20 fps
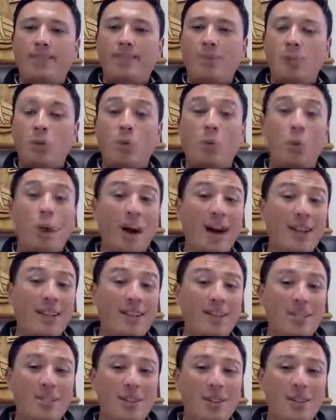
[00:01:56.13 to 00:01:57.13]

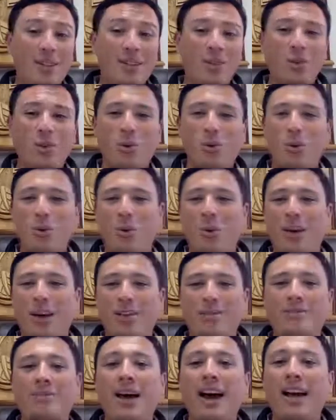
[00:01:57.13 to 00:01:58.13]
wise men or
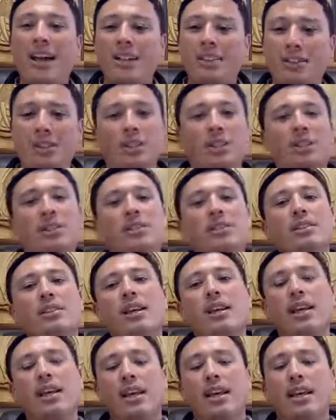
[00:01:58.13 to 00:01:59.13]
advisors
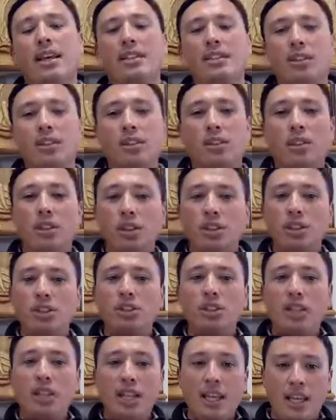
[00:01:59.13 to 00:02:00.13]
is
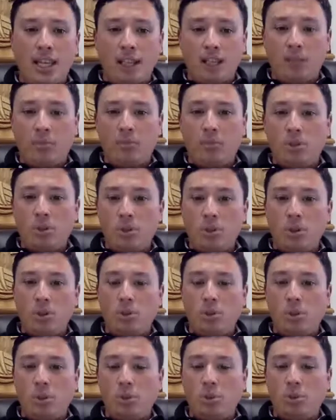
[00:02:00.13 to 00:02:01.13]
encouraging him
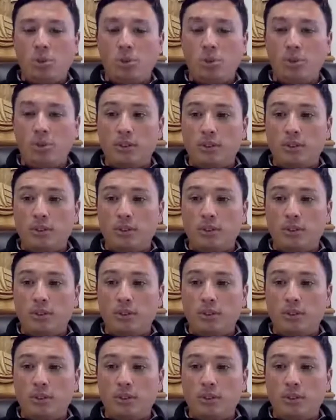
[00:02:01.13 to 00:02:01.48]
to